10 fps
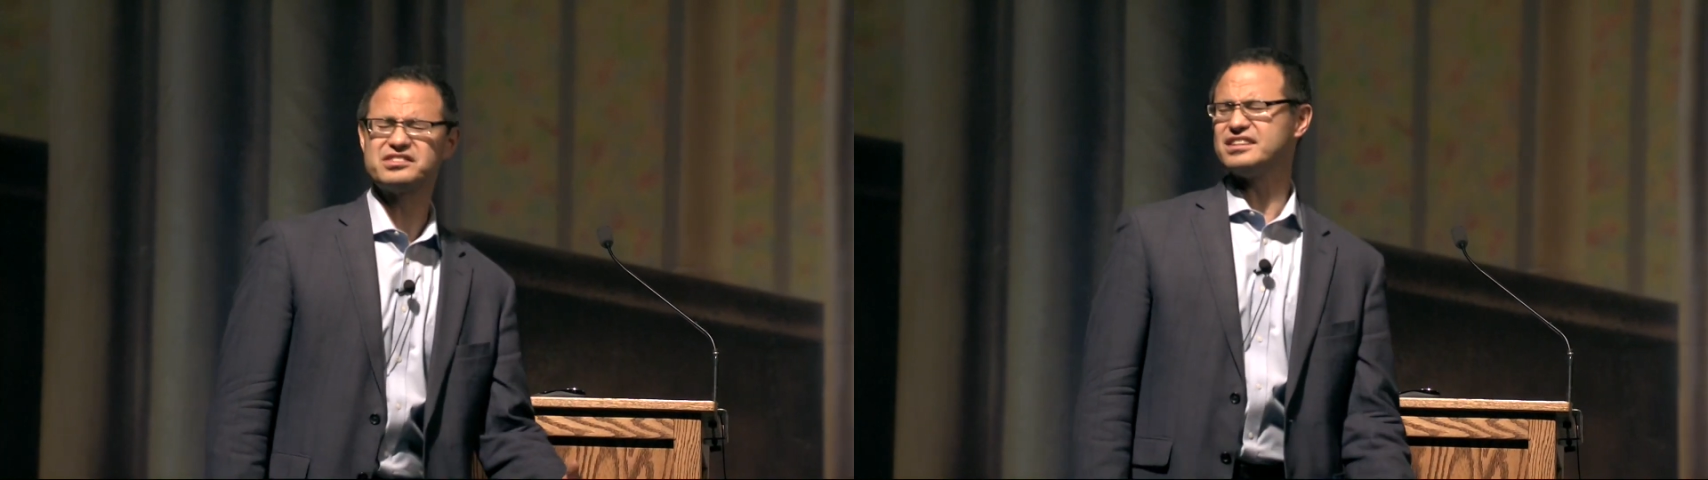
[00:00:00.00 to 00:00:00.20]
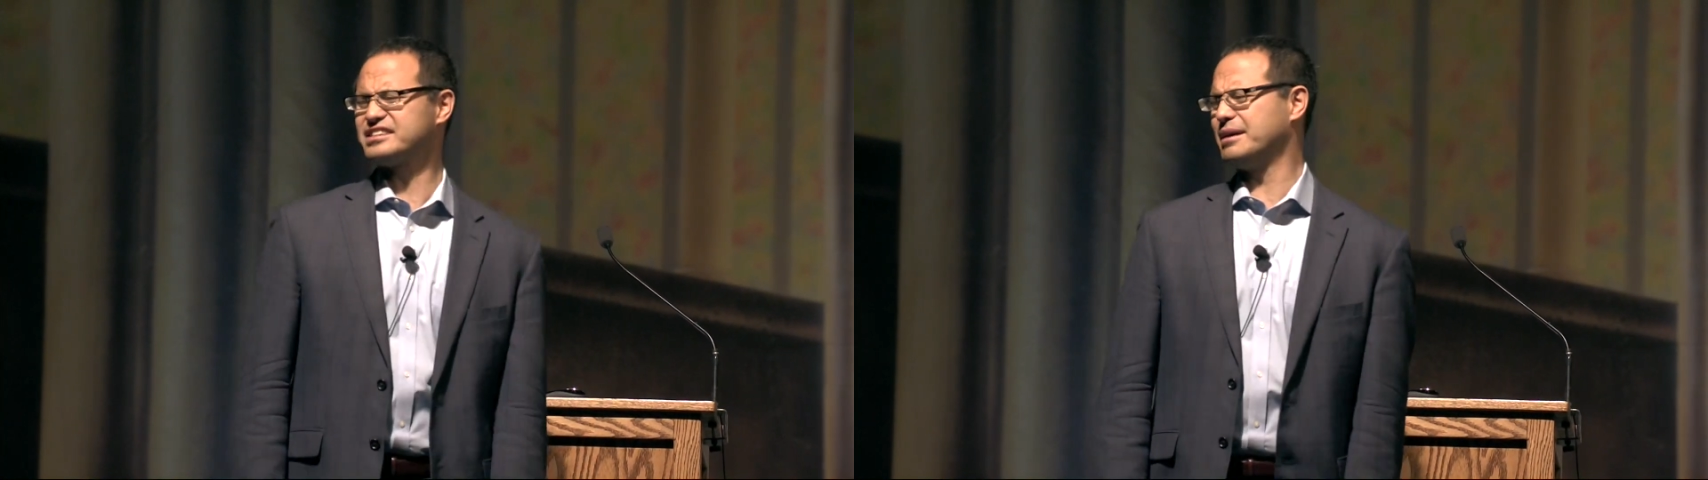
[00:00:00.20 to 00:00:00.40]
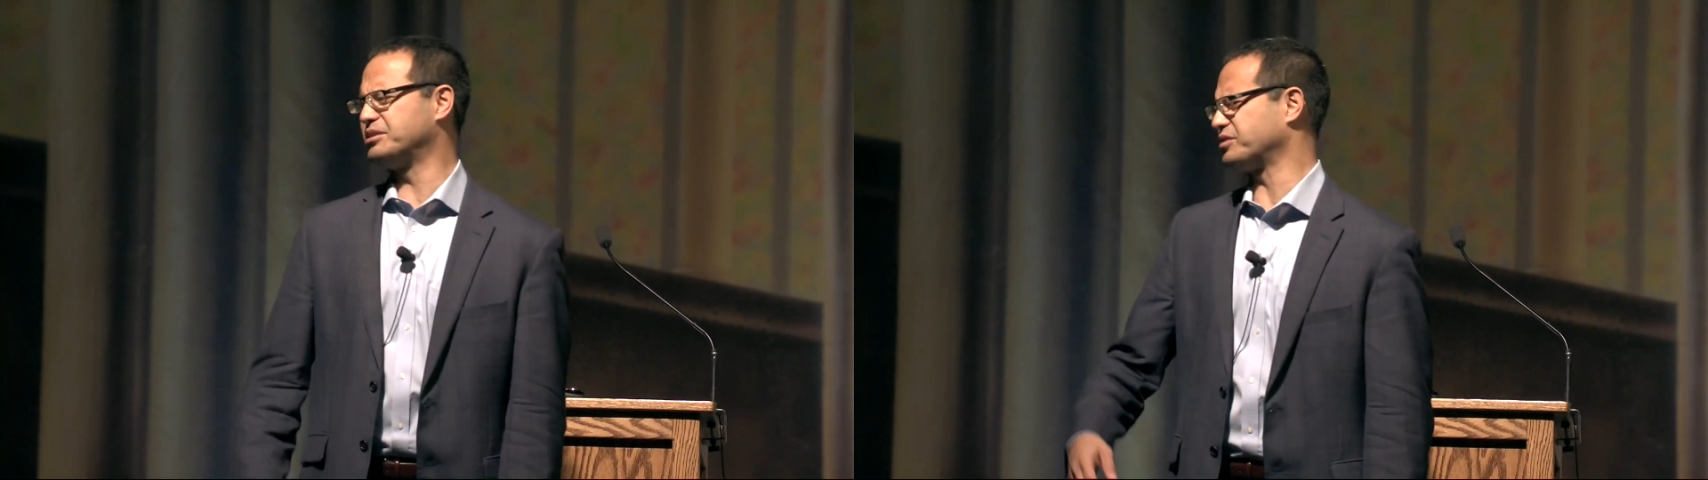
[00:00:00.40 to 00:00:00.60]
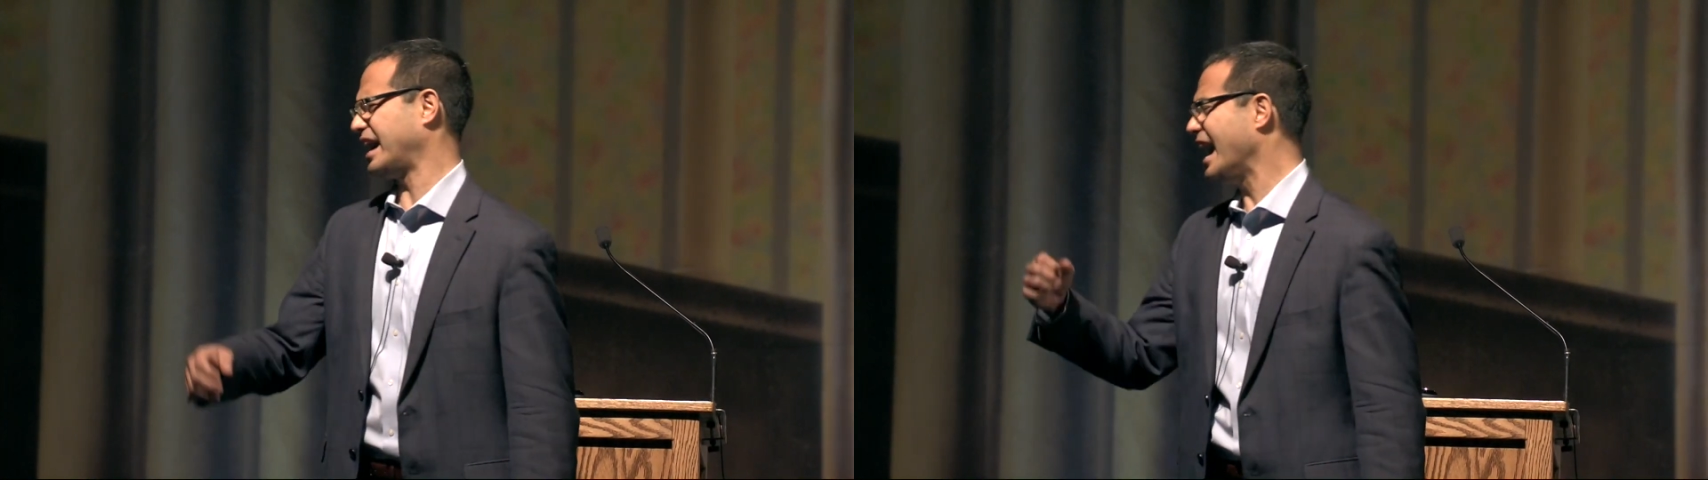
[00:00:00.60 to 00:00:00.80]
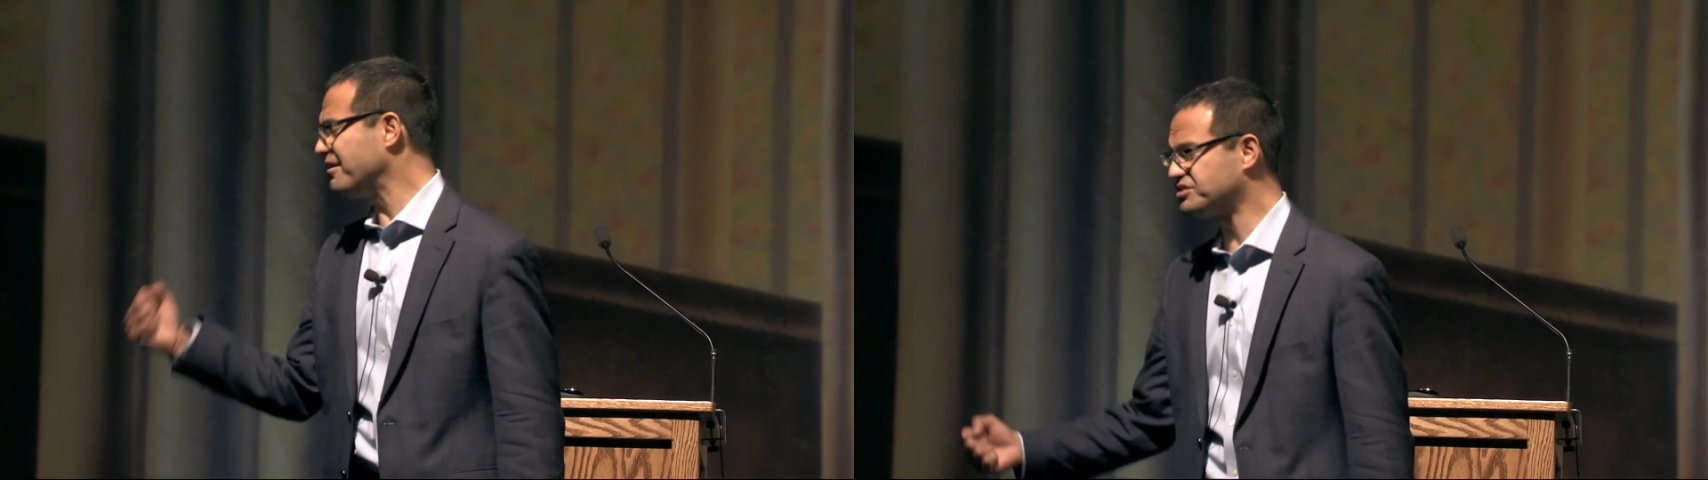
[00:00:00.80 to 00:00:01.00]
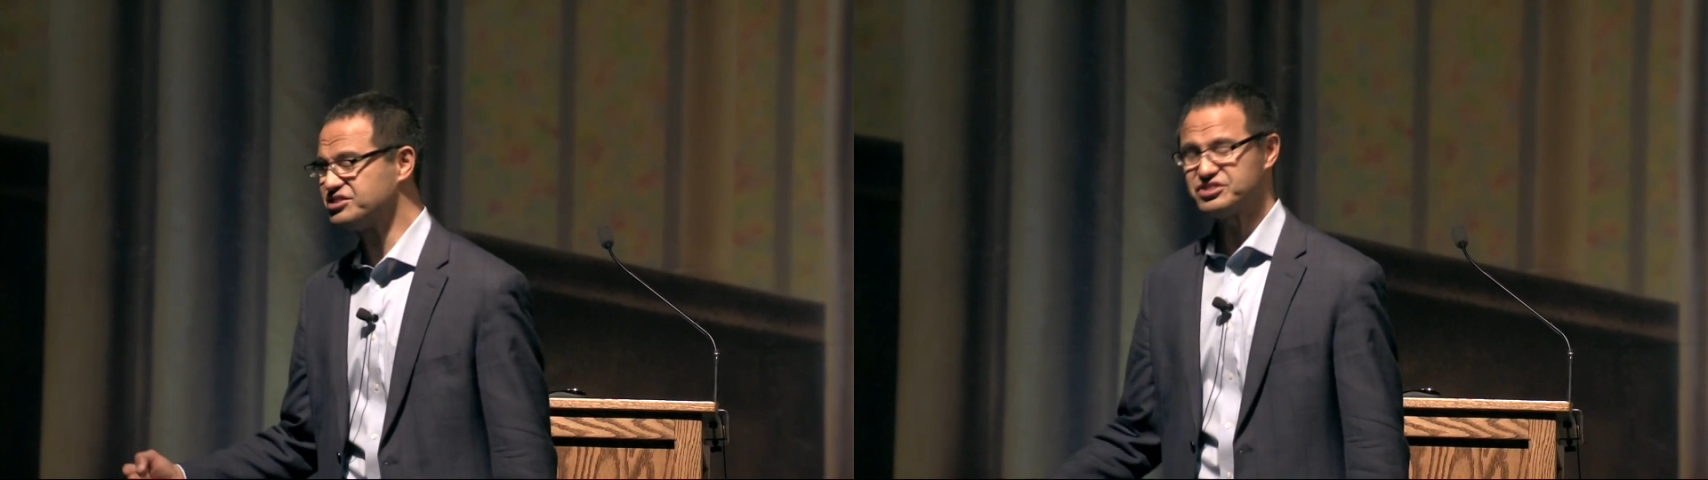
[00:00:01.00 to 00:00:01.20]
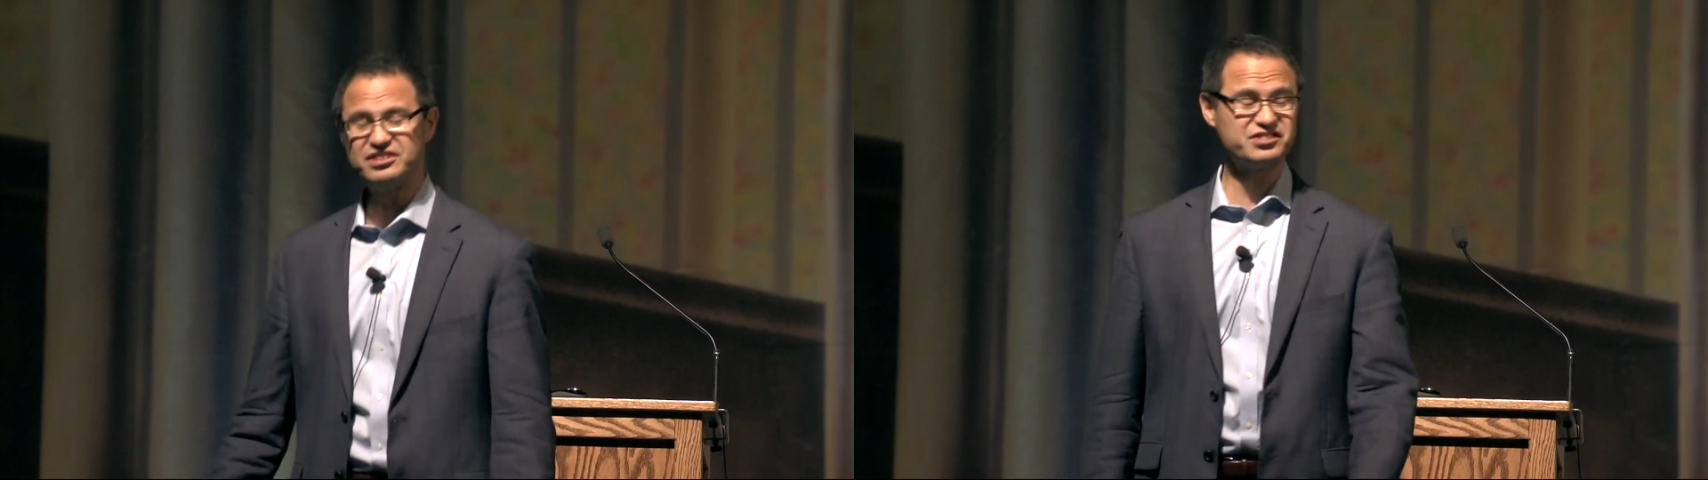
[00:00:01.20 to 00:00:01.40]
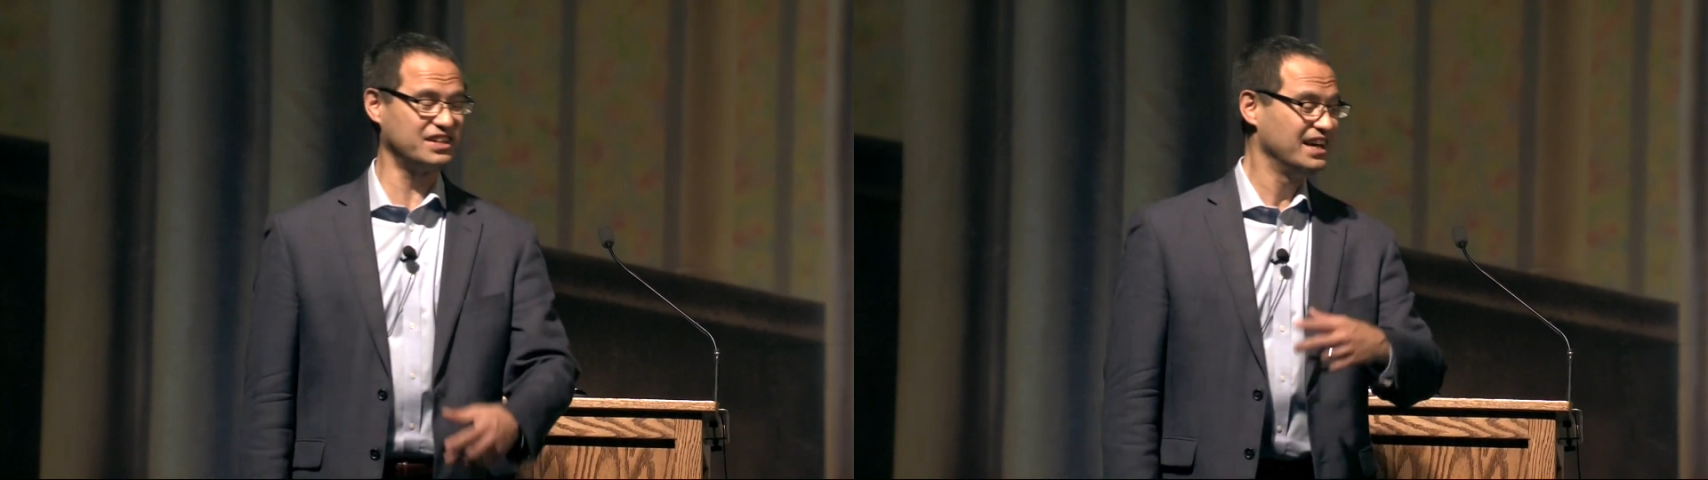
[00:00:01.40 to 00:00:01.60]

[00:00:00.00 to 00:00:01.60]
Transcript: doesn't happen. Do I have to do this?